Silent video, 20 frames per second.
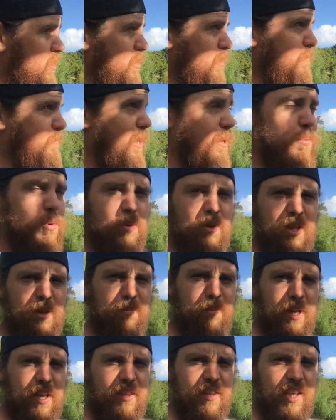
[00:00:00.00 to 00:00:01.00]
maybe with a
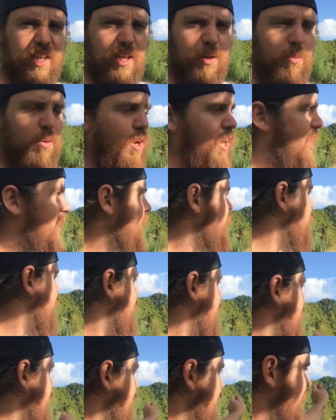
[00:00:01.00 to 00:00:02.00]
bit thicker wire,
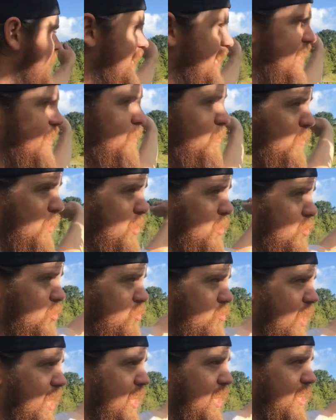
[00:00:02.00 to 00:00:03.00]
and then when you
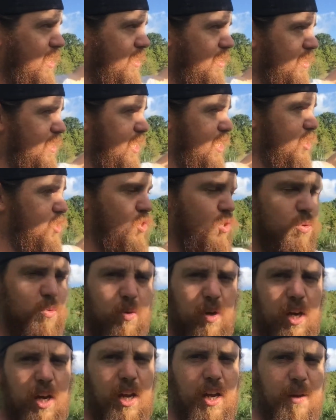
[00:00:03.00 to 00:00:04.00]
strain it, it shouldn't
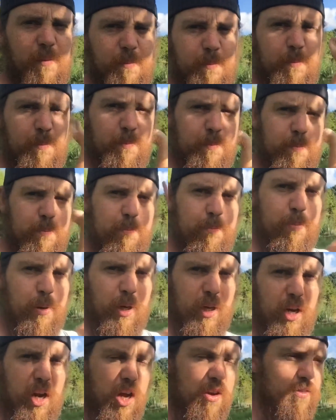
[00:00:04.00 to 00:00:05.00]
want to pull
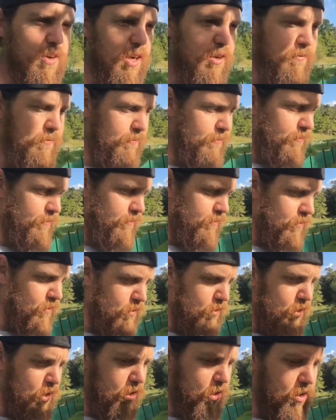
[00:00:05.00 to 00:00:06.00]
it over.
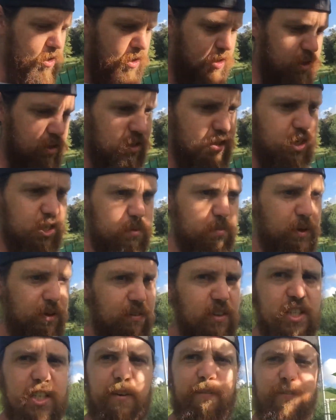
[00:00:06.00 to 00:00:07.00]
So it's a bit of a
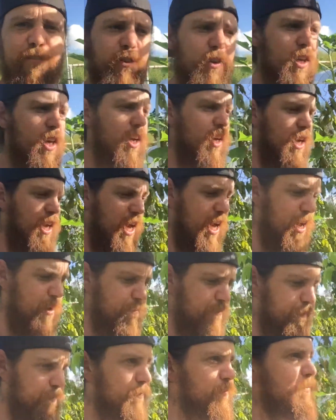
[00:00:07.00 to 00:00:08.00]
tip for you.
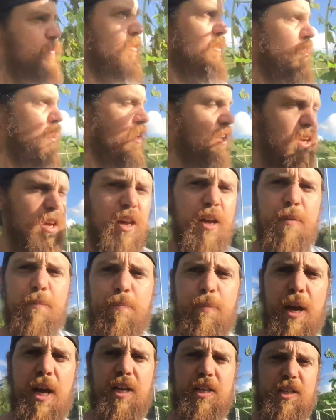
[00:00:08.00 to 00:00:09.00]

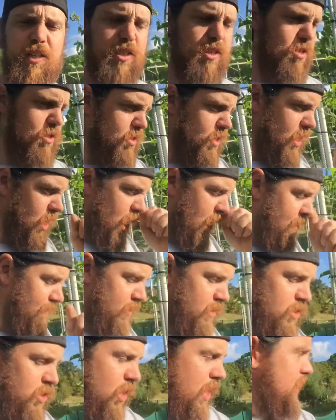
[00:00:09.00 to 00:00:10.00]
But yeah, I
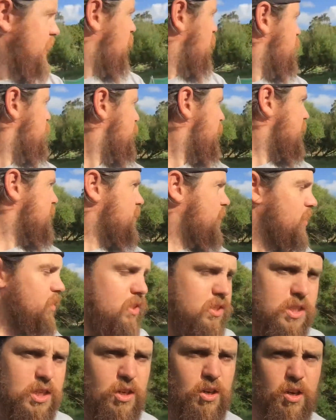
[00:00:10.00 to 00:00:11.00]
haven't tied those ones on
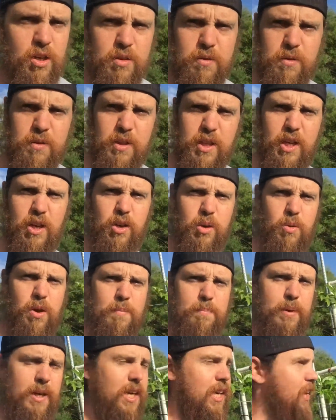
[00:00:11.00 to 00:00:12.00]
because they're not quite
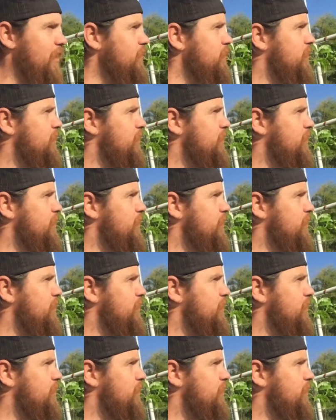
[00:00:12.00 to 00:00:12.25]
big enough.